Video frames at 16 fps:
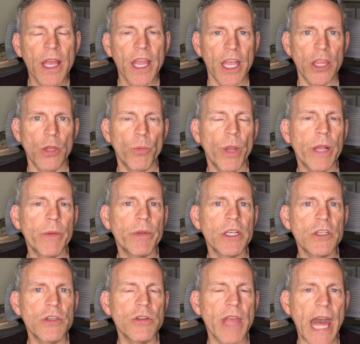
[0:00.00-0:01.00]
And the way we
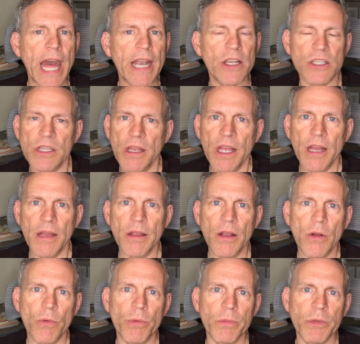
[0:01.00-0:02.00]
do that is,
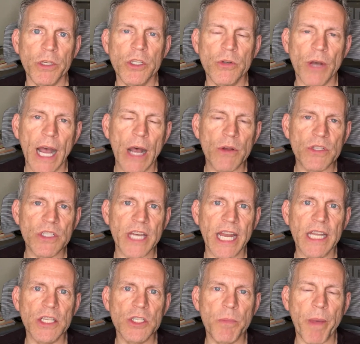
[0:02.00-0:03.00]
when we do an outside
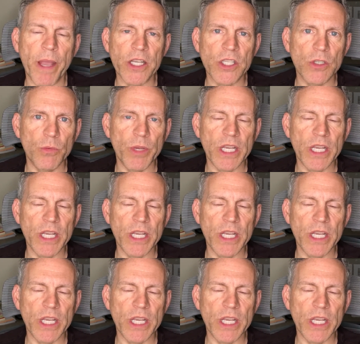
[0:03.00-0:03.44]
inspection,